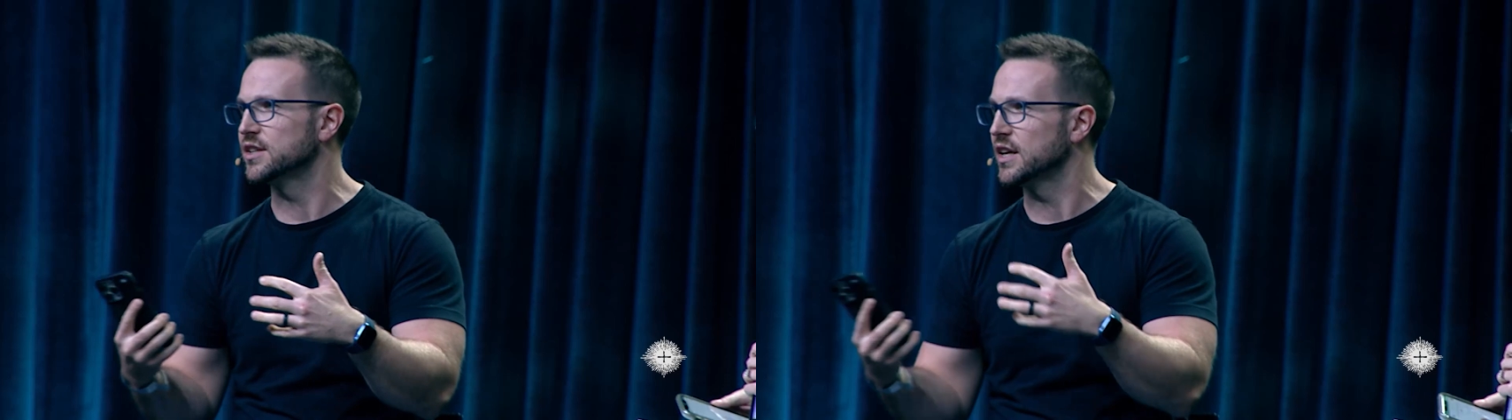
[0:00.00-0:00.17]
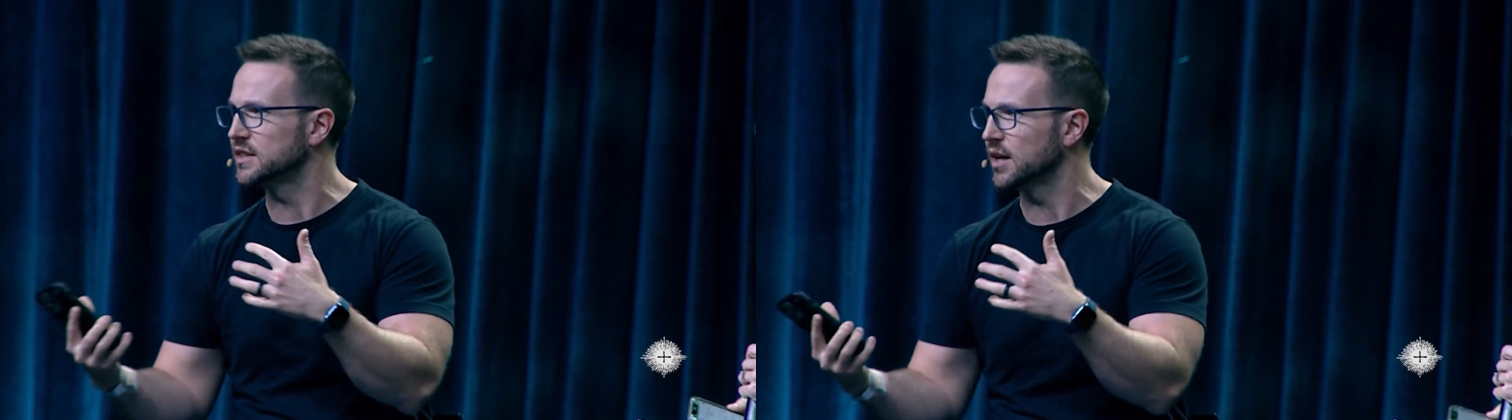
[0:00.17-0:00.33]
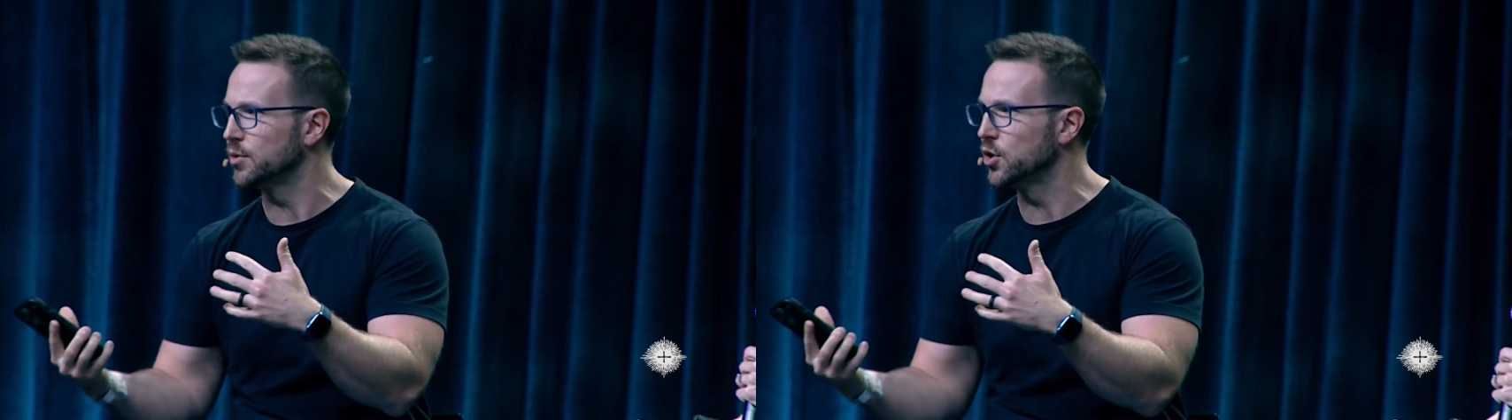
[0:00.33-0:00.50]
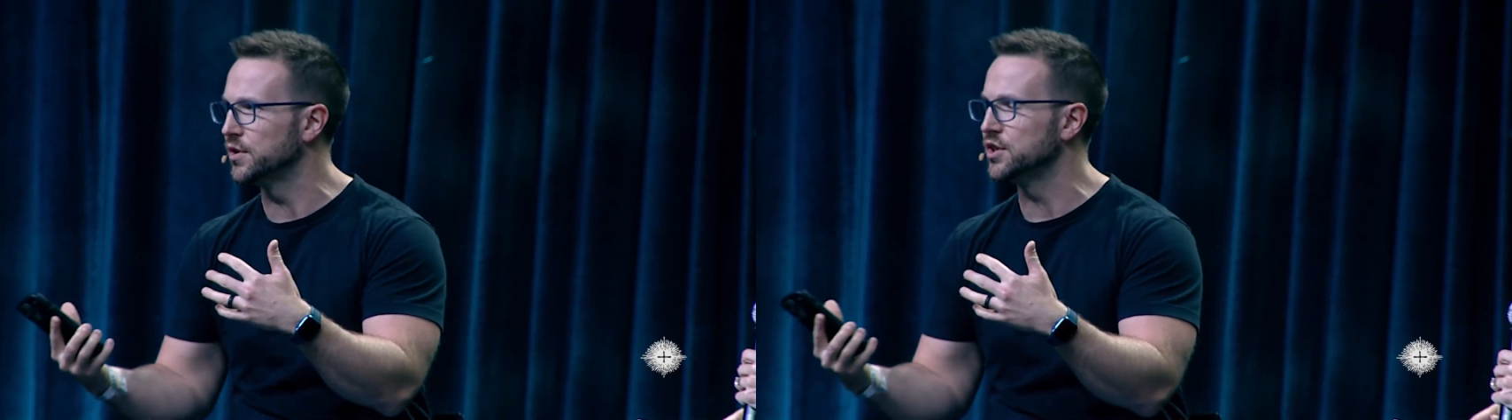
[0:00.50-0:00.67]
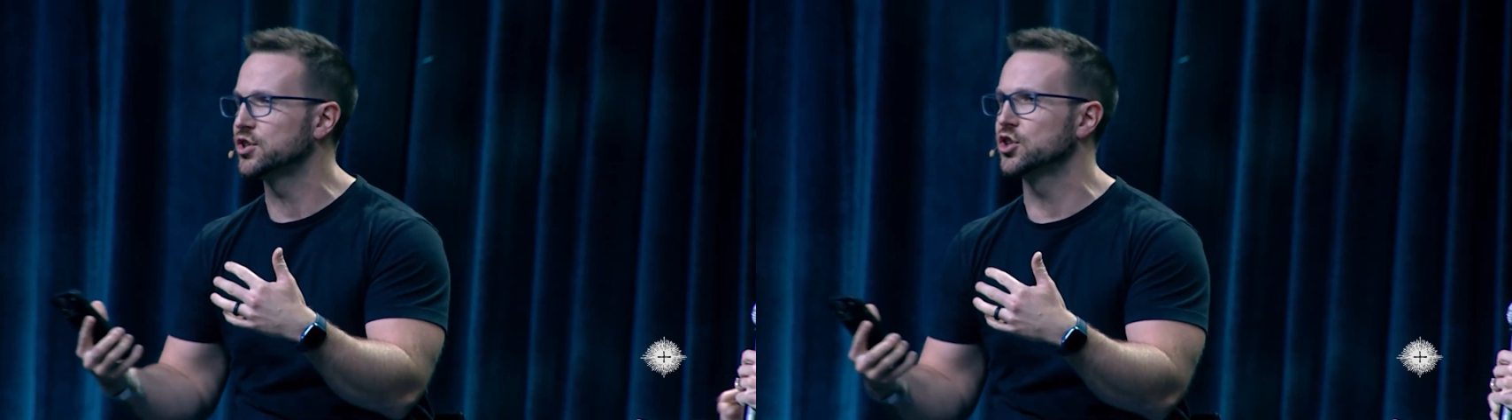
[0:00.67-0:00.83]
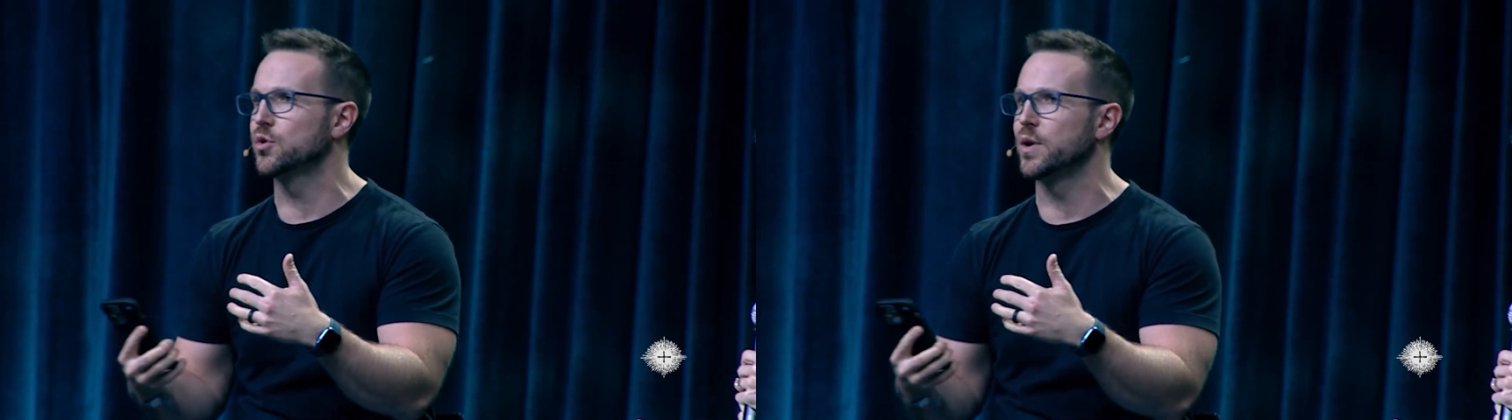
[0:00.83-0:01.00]
and some of you are in this
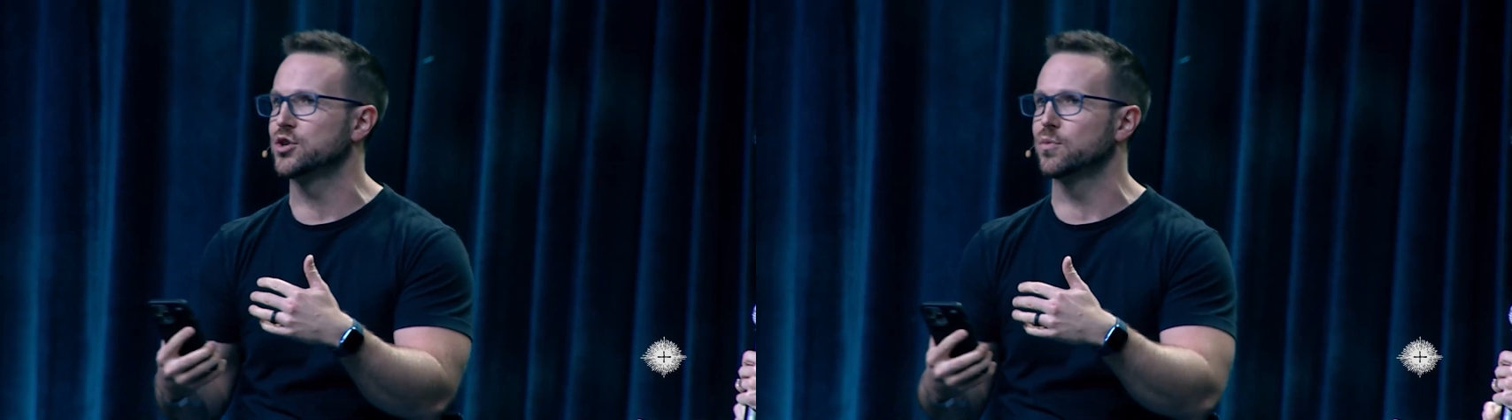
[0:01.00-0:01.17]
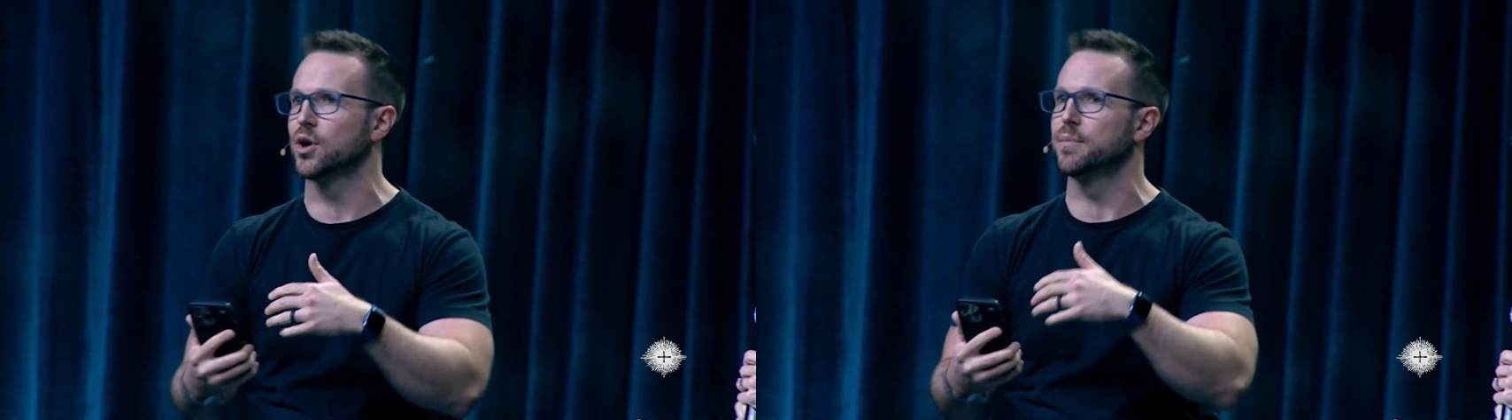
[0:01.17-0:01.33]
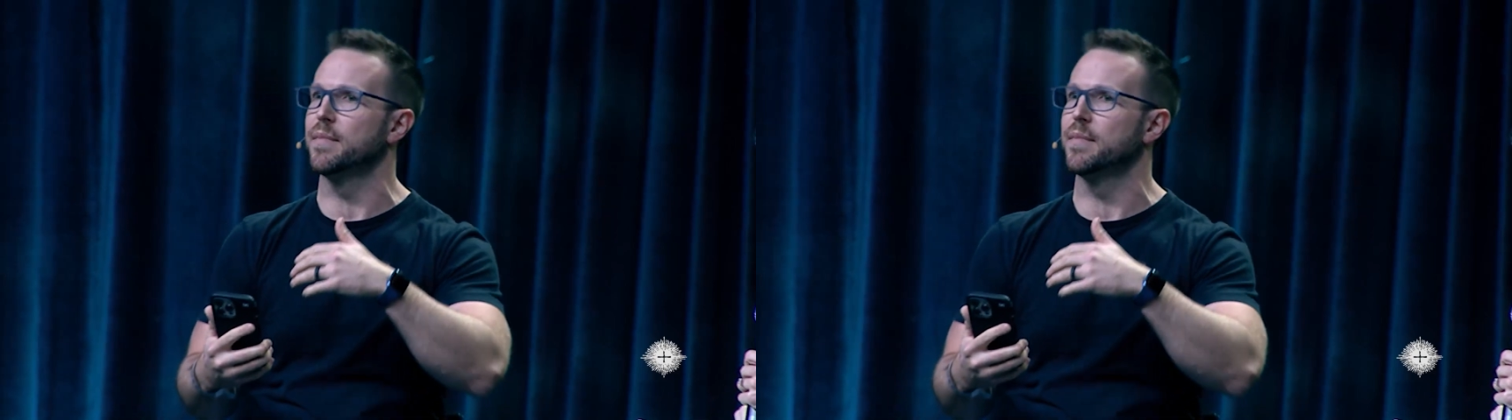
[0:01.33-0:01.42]
situation where